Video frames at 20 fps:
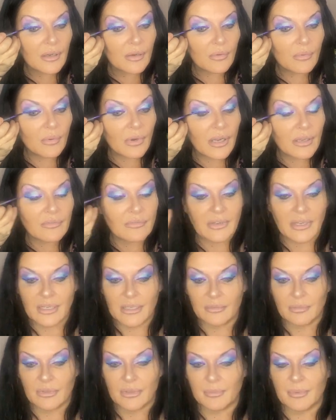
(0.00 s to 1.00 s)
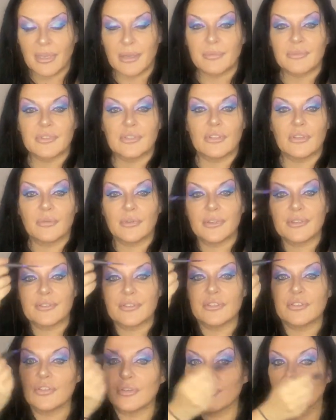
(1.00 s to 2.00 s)
What I really want to be able to do is
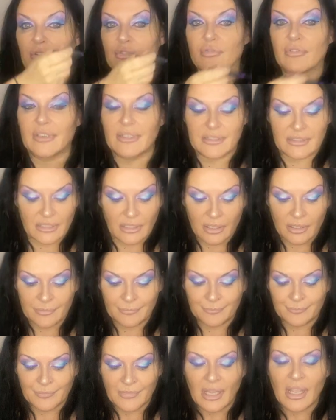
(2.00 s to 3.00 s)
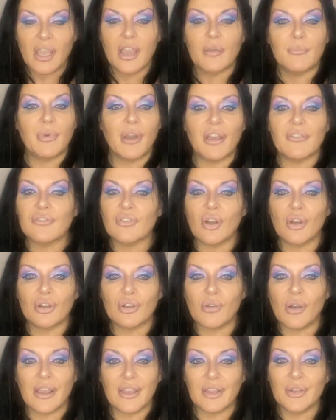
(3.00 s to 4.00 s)
to do the crease line, but I've got
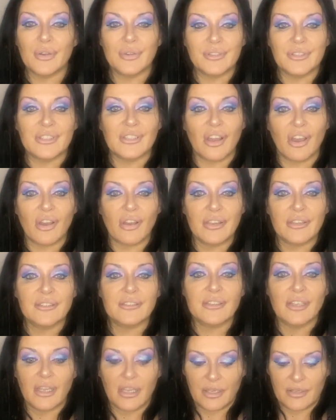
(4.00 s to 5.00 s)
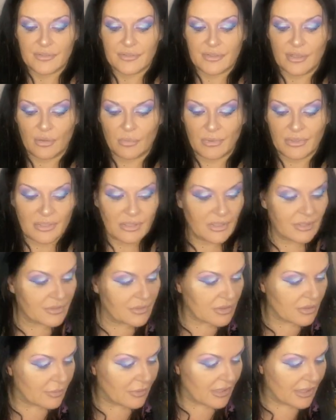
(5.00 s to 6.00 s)
quite hooded eyes, so when I
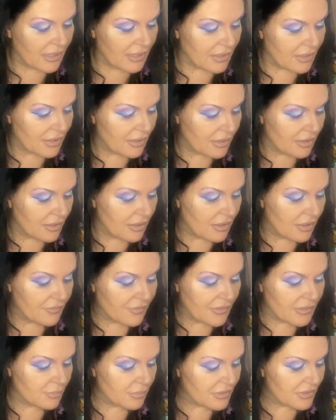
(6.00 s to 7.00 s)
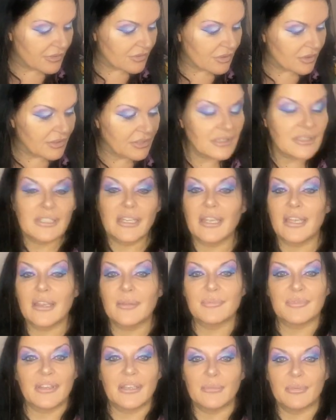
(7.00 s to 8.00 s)
do it, if anybody's got any
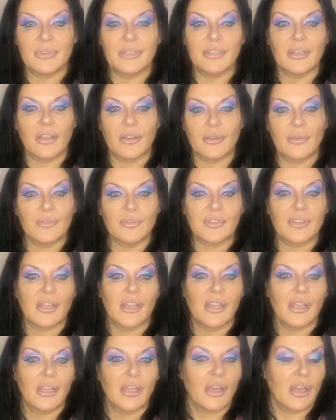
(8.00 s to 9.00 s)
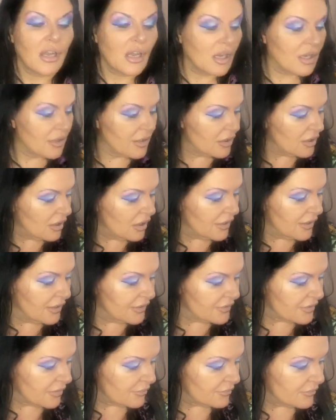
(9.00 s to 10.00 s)
tips, anybody knows, I
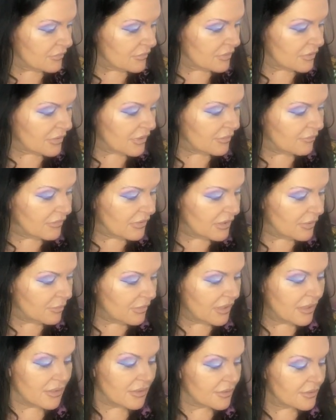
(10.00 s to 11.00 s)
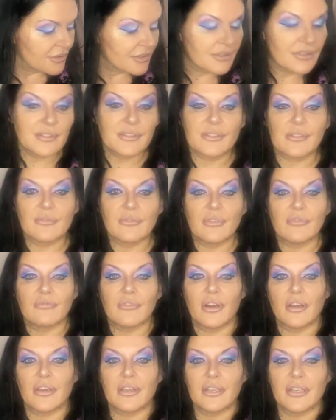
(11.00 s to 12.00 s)
end up looking really weird. It doesn't look
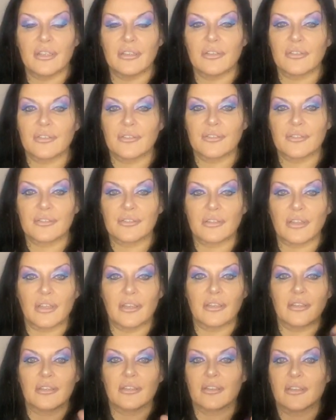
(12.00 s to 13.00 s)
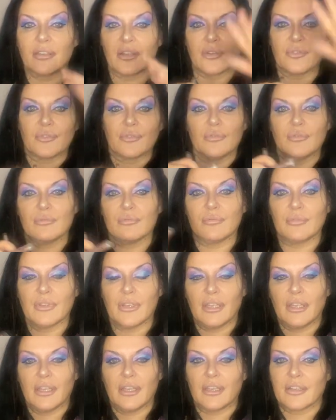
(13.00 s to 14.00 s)
right. It looks like it goes all,
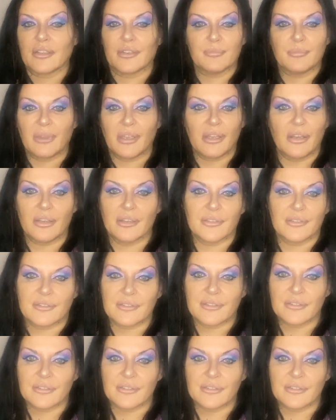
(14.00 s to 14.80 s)
because my eye